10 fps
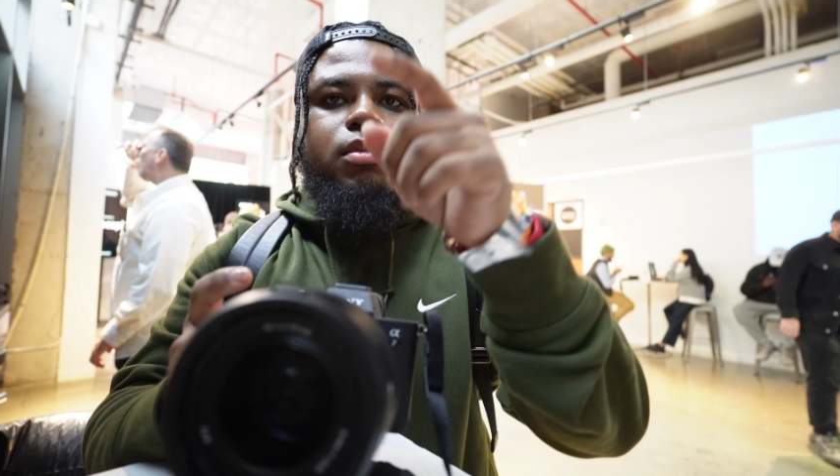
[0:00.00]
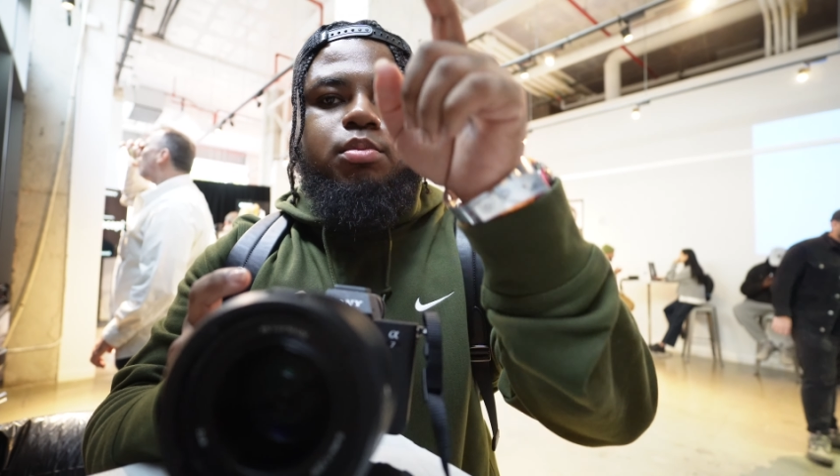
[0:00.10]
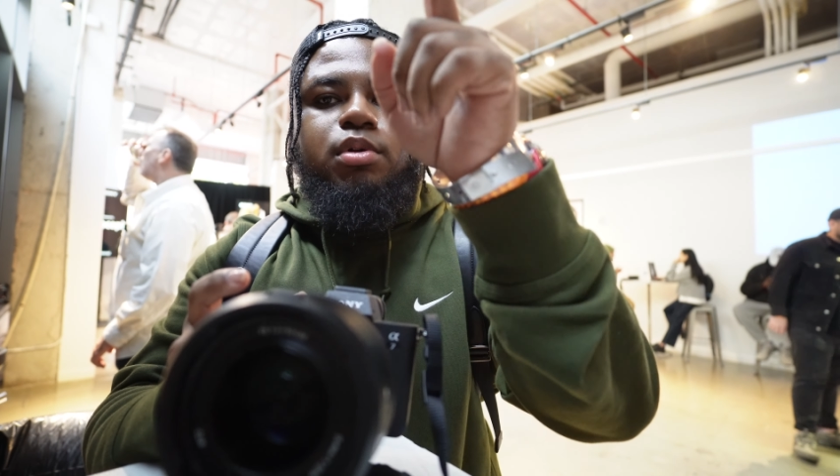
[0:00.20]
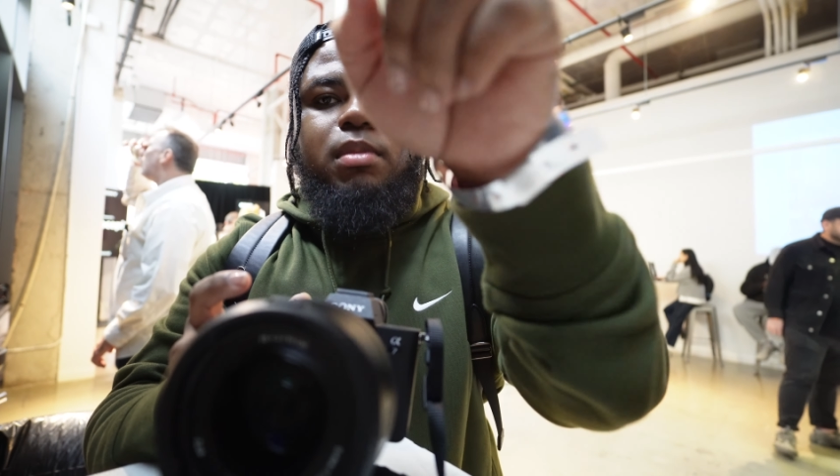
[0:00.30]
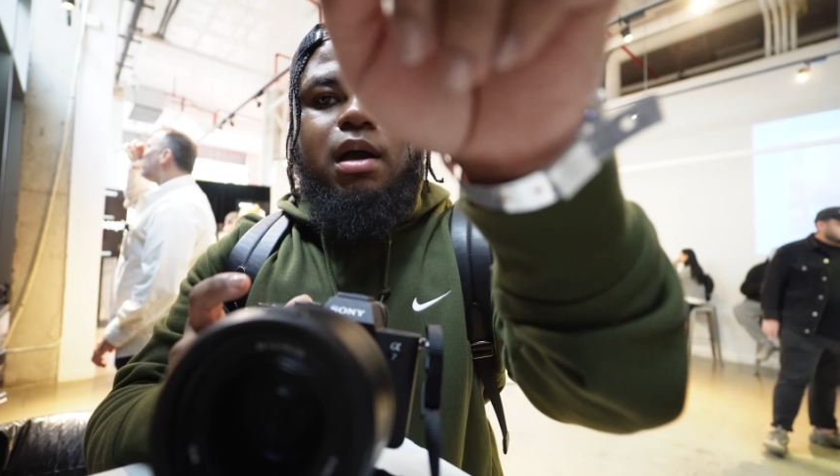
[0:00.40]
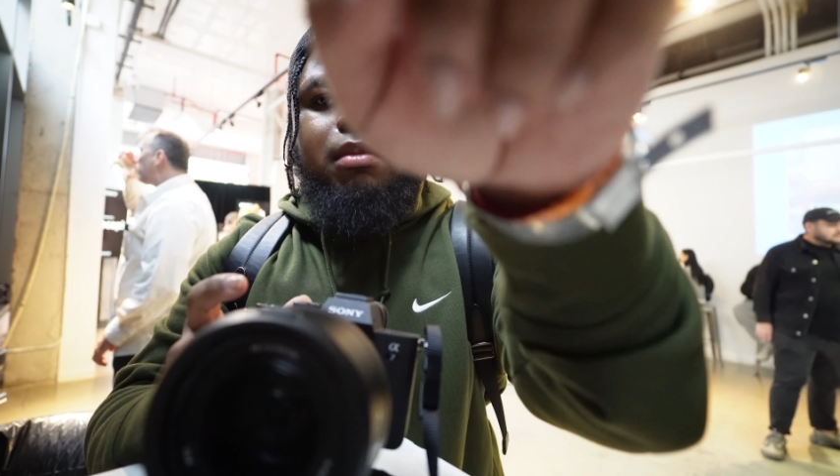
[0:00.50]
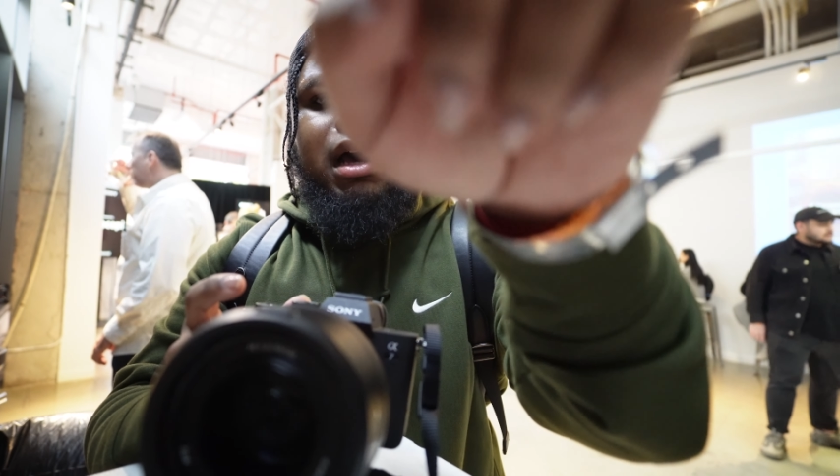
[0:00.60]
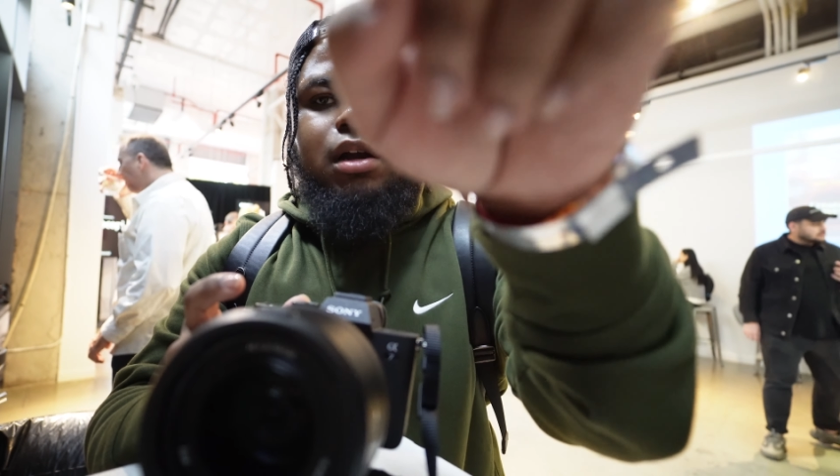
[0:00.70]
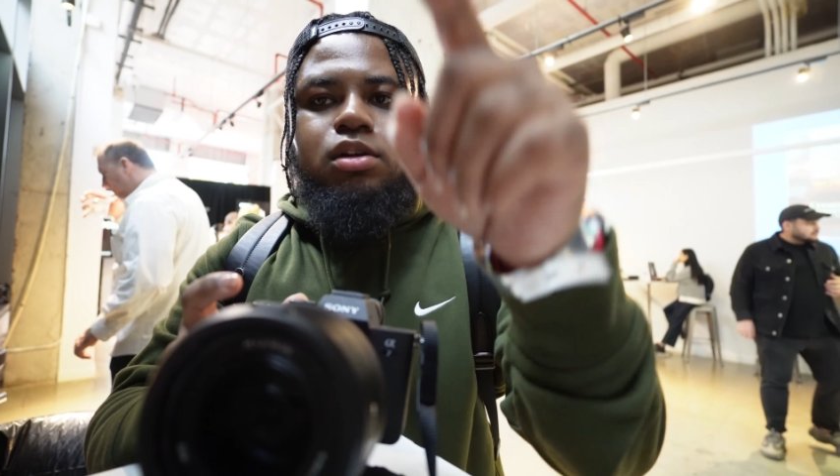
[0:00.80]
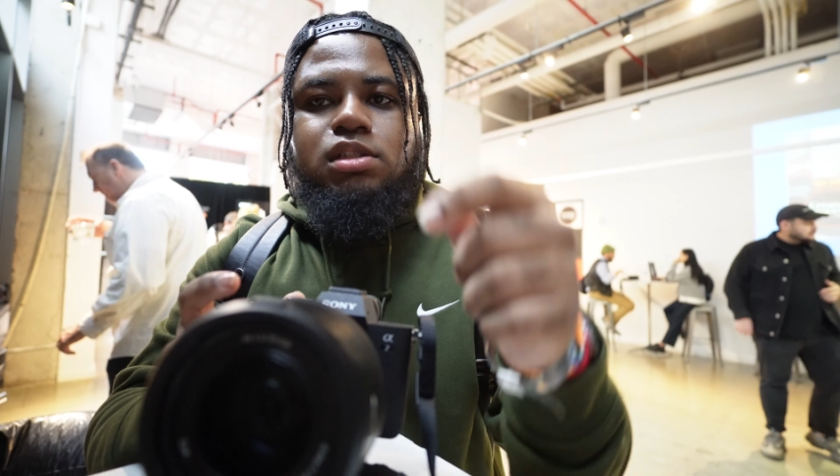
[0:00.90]
I'm gonna put my
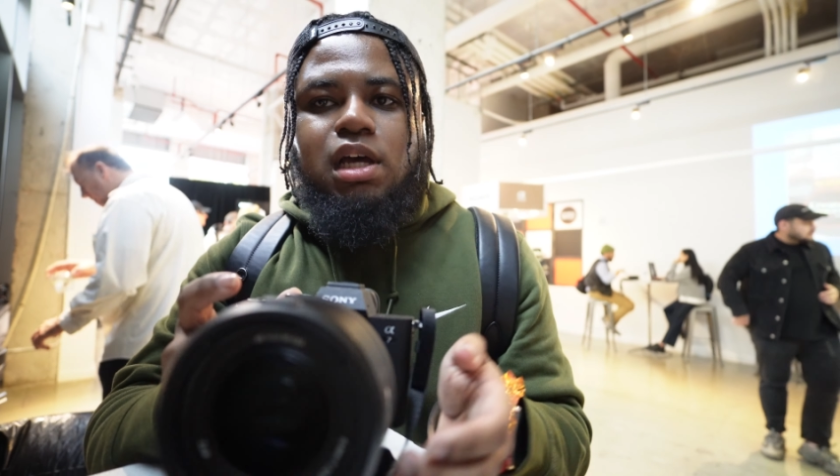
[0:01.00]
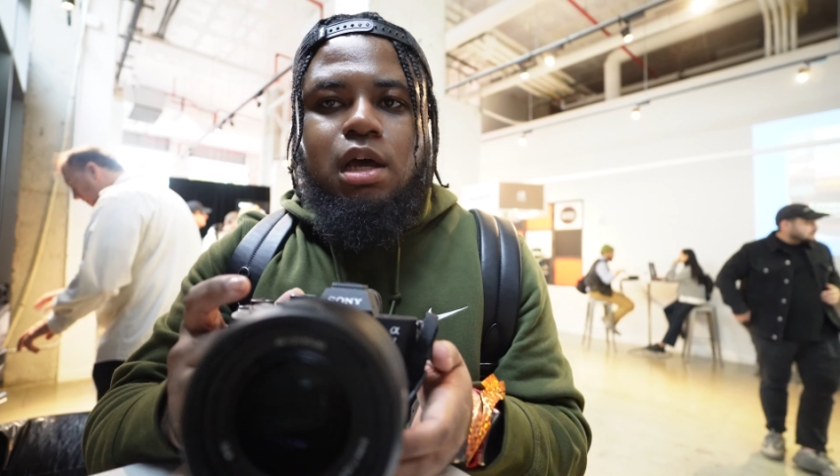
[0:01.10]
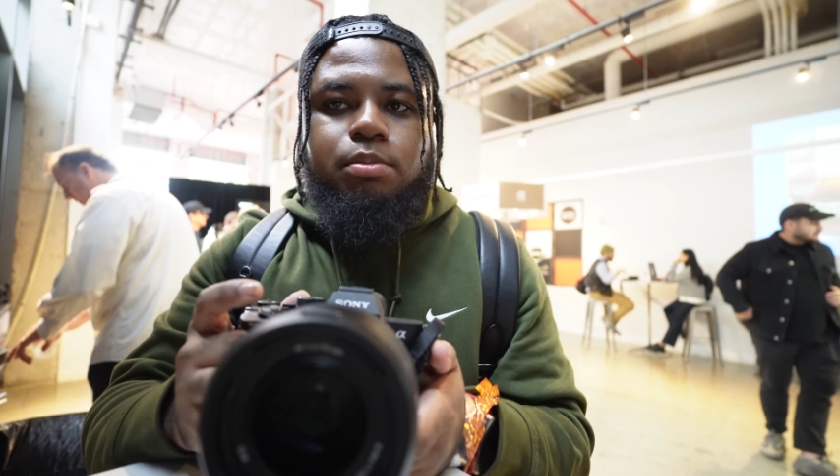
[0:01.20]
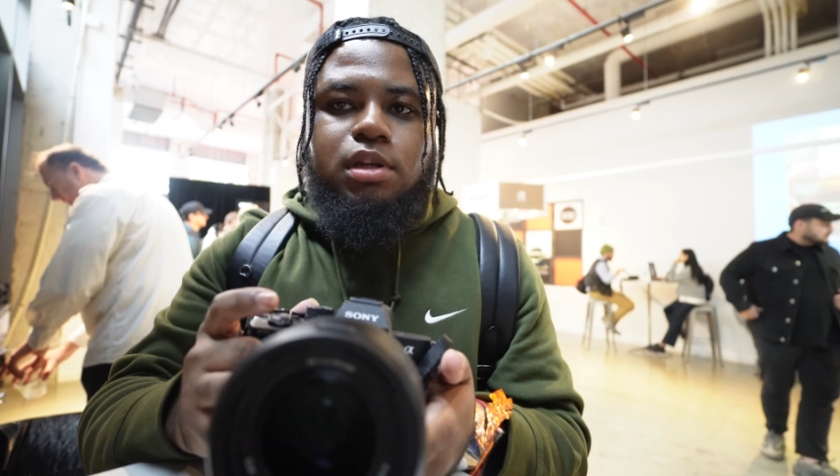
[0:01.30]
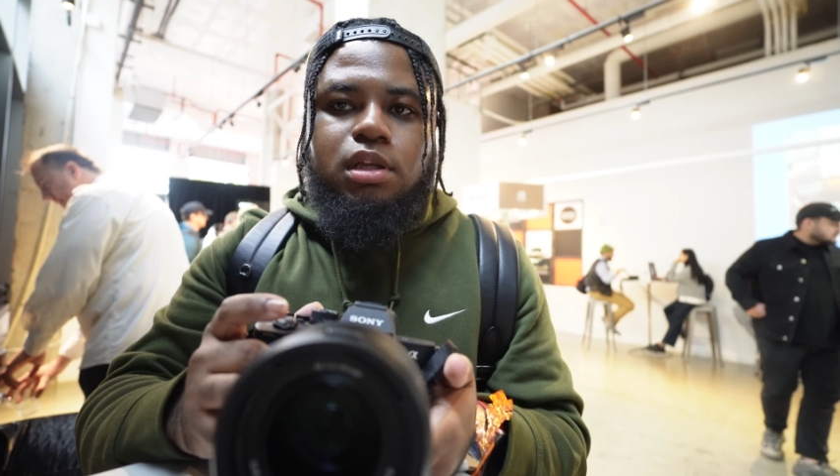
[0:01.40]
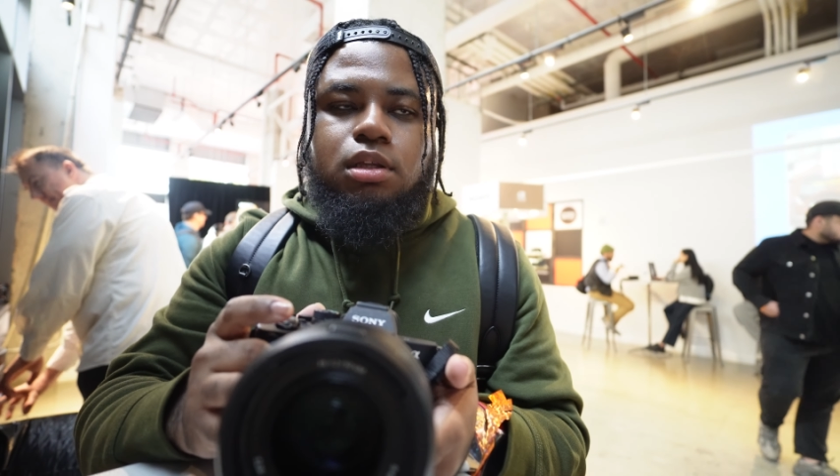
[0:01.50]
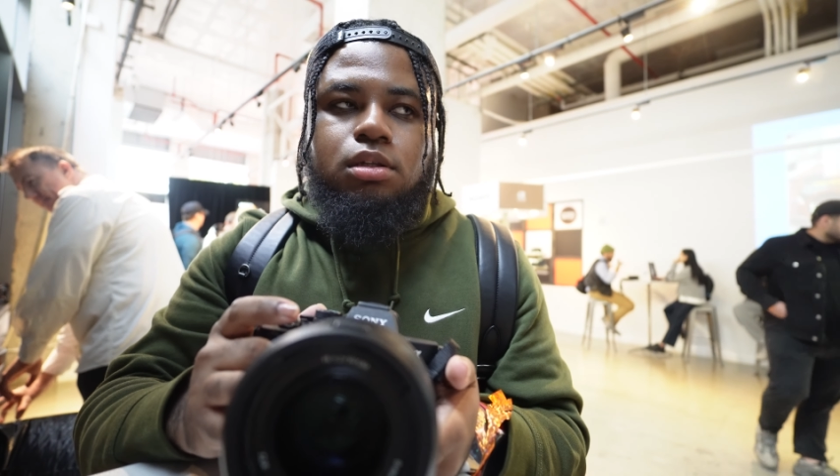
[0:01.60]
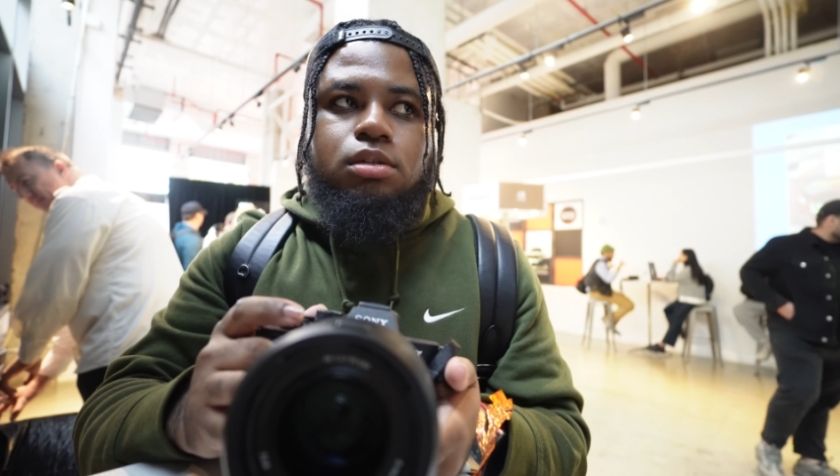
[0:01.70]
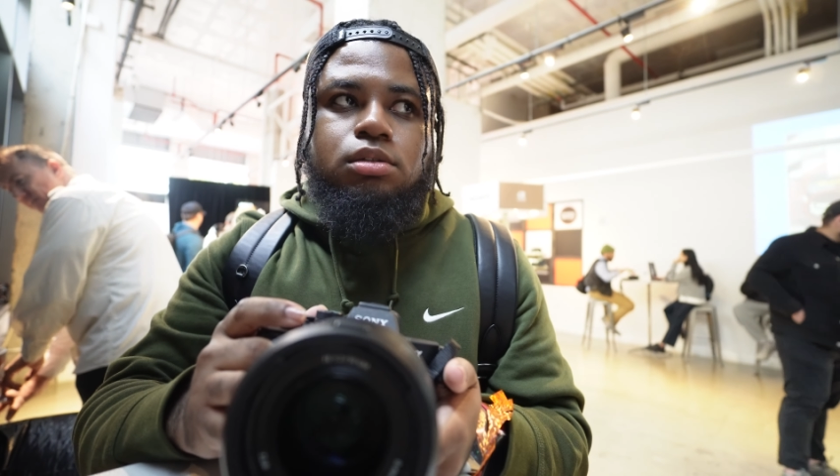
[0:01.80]
mic on top and then